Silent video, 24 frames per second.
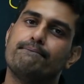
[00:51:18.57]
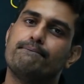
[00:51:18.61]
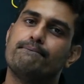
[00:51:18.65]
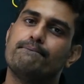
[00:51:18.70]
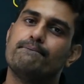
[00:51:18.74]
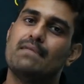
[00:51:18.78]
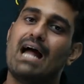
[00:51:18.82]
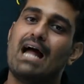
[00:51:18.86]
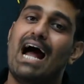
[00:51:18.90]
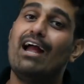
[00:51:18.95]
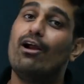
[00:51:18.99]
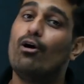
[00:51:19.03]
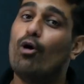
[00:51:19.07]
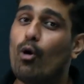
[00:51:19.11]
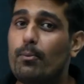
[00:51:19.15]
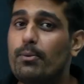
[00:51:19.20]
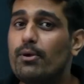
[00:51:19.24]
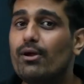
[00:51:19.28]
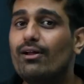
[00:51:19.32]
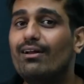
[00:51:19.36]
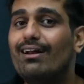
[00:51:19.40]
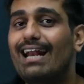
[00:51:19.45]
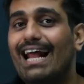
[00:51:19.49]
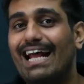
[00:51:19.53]
I hope you
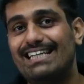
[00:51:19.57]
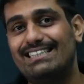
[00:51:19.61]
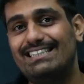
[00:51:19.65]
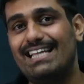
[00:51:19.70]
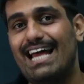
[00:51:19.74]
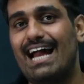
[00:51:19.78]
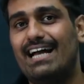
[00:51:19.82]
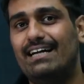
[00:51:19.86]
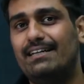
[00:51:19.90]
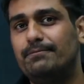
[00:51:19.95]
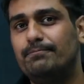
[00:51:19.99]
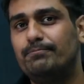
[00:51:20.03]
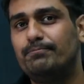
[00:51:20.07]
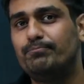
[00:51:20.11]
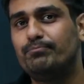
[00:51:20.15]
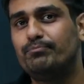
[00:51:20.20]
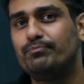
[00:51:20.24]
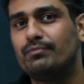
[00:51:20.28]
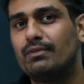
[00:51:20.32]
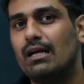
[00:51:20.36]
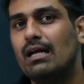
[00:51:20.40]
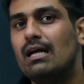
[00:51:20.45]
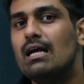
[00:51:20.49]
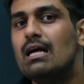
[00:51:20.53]
realize that.
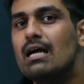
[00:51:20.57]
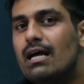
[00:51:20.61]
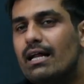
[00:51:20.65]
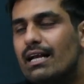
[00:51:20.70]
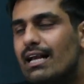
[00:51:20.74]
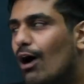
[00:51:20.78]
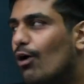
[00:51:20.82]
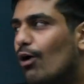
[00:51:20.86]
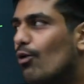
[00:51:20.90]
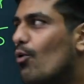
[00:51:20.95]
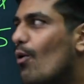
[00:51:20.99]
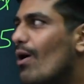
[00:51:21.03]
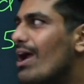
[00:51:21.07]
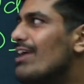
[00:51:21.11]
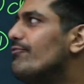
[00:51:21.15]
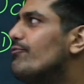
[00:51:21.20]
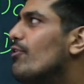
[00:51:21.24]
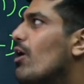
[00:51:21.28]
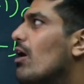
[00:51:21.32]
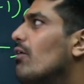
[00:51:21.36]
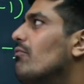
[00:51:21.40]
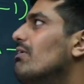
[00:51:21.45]
Now going forward,